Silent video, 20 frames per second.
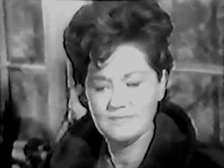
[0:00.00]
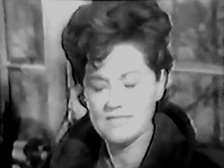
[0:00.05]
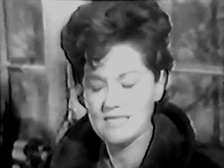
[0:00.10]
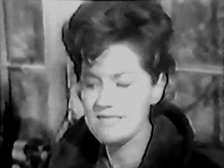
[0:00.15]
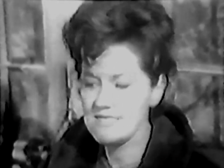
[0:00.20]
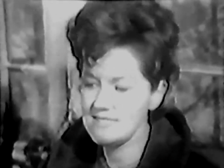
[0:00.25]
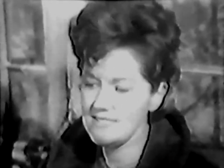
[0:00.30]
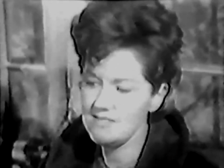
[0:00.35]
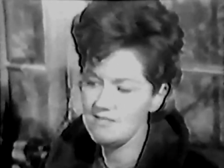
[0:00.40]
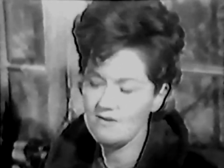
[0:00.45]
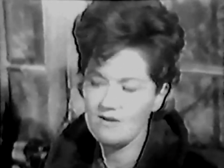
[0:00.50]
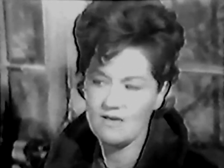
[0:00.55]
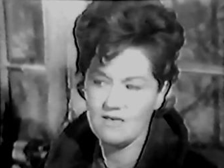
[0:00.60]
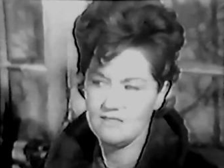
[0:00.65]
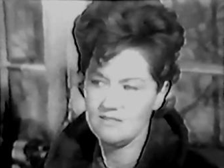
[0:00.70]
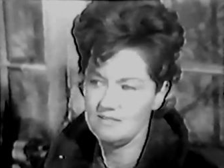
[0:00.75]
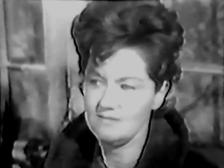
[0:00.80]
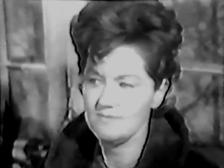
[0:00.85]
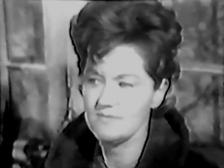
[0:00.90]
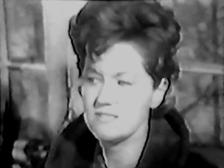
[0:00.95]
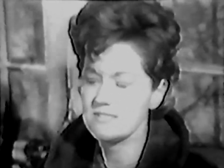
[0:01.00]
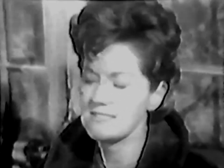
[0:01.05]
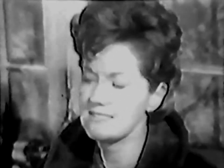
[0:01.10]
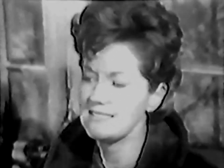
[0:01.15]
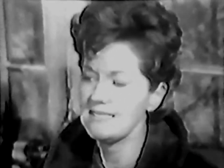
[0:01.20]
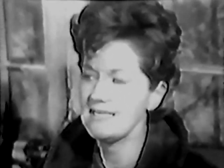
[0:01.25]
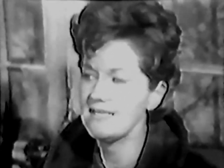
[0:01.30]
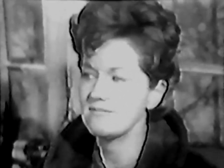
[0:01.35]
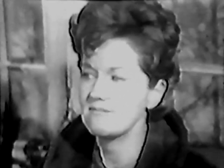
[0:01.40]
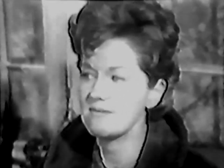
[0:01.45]
But easy or hard, Mr.
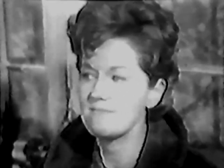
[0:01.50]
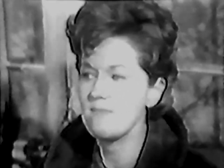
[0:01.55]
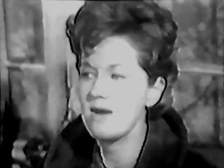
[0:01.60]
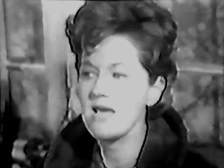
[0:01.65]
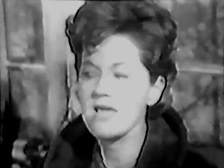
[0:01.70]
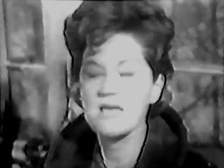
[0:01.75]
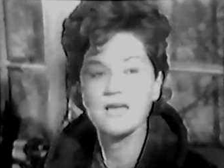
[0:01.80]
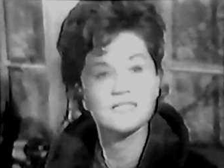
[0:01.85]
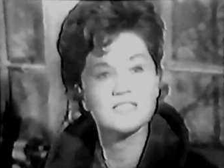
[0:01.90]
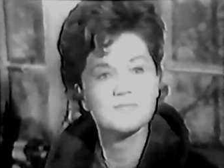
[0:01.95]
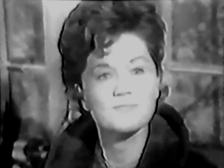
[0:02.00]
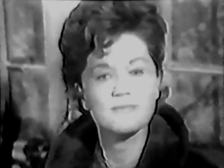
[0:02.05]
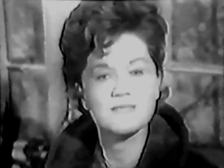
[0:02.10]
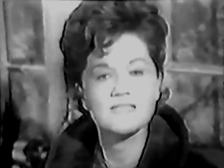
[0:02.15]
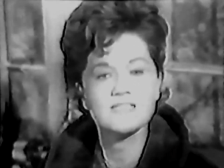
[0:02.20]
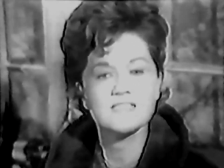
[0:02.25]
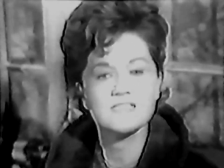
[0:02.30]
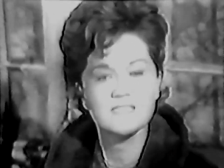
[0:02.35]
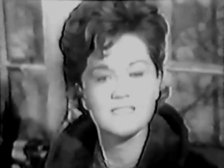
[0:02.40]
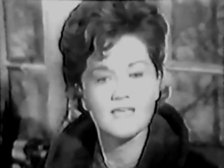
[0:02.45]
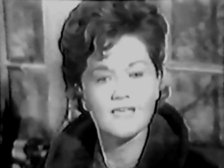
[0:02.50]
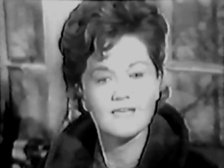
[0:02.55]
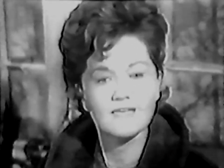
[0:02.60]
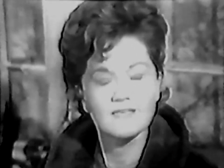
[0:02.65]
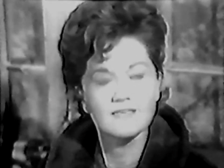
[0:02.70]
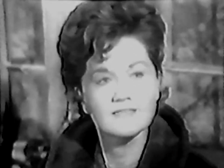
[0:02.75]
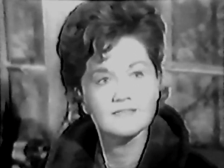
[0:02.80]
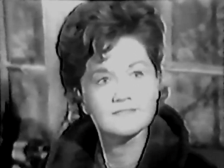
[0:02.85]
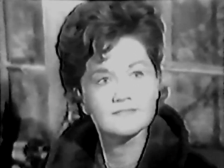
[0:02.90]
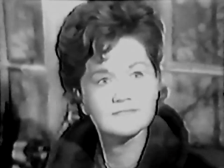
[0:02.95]
Slattery, my husband is
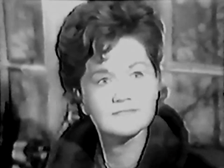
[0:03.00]
dead.